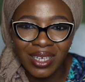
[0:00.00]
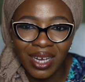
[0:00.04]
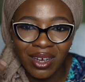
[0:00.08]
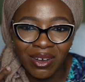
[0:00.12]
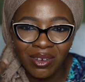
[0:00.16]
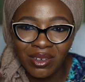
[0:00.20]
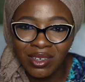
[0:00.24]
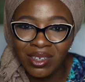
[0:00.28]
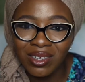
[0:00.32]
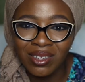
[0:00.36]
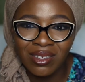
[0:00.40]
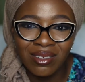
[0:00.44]
I
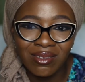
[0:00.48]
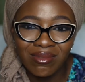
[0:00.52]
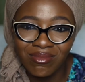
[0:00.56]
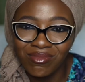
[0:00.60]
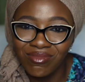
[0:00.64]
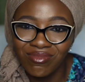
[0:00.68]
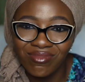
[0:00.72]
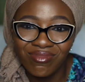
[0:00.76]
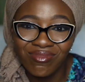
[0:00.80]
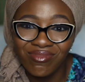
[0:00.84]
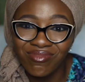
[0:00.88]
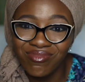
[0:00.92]
only
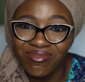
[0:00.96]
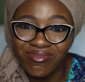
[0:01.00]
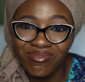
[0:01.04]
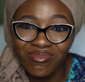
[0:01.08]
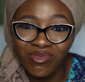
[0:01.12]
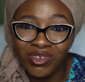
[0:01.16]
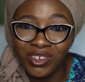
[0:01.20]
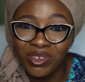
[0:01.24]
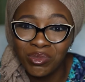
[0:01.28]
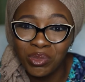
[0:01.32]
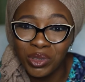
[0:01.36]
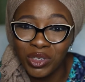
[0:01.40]

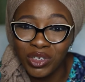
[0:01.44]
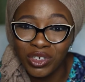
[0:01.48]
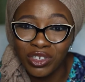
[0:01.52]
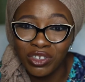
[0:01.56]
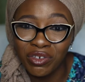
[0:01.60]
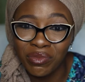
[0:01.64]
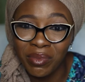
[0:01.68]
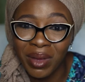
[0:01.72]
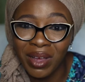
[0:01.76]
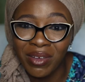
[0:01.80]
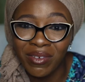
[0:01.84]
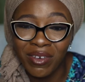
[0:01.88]
post pictures
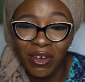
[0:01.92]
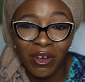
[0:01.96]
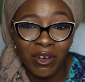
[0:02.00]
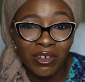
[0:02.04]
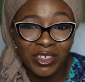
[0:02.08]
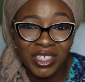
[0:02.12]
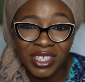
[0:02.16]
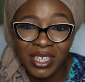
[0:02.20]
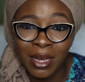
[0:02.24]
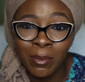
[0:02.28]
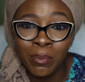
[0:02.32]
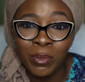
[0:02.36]
of or
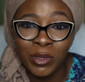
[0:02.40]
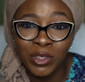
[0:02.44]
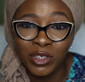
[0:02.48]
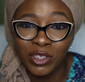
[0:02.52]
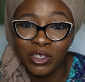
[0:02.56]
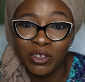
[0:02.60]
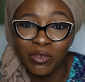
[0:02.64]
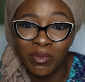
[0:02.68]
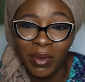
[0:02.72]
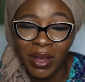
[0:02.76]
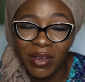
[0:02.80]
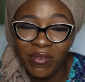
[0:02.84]
snap
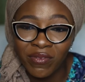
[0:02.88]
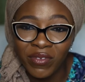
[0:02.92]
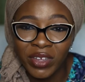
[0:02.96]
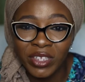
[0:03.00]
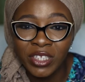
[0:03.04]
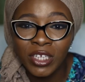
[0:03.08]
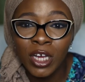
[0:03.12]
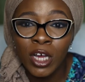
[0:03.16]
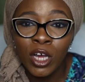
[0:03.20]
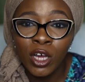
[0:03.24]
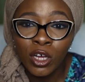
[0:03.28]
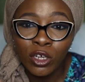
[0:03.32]
pictures of my
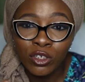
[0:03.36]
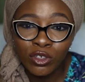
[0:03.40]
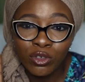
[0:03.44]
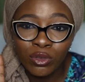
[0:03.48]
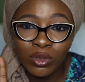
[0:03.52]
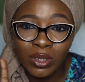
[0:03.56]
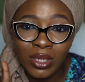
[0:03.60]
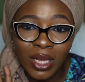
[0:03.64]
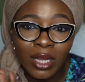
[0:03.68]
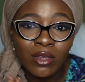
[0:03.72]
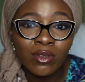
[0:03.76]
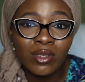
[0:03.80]
face,
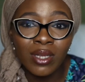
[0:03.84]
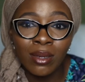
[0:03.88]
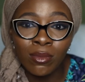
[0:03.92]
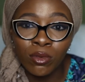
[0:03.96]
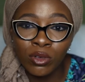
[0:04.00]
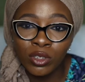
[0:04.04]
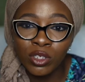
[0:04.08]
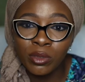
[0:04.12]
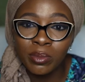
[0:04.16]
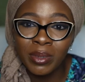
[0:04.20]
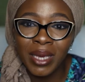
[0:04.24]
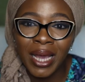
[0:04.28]
so that's what I'm
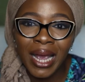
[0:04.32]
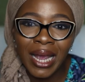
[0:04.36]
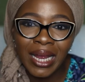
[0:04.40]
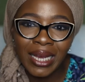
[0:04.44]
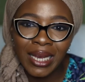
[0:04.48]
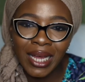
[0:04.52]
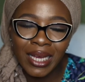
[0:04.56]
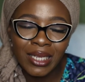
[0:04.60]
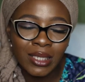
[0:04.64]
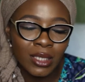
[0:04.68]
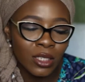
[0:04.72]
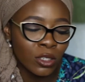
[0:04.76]
going to be
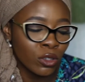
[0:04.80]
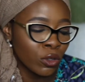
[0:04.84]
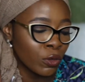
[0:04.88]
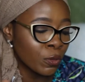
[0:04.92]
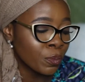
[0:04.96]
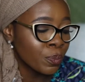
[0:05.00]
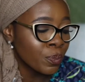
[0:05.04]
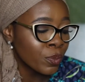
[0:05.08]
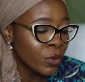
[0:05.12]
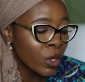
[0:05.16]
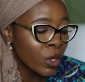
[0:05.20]
highlighting on.